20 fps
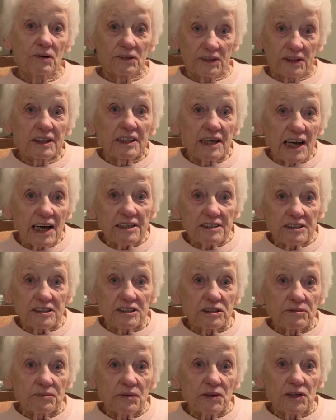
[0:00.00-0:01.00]
the
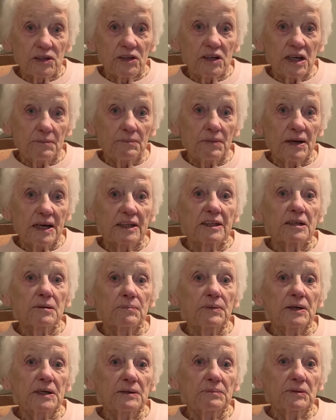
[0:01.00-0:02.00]
cases were, how bad the
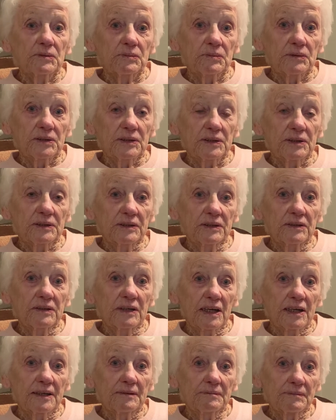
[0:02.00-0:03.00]
people were, you
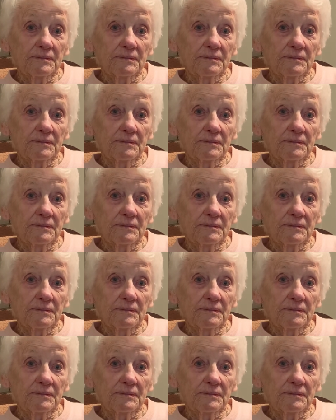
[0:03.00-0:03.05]
know.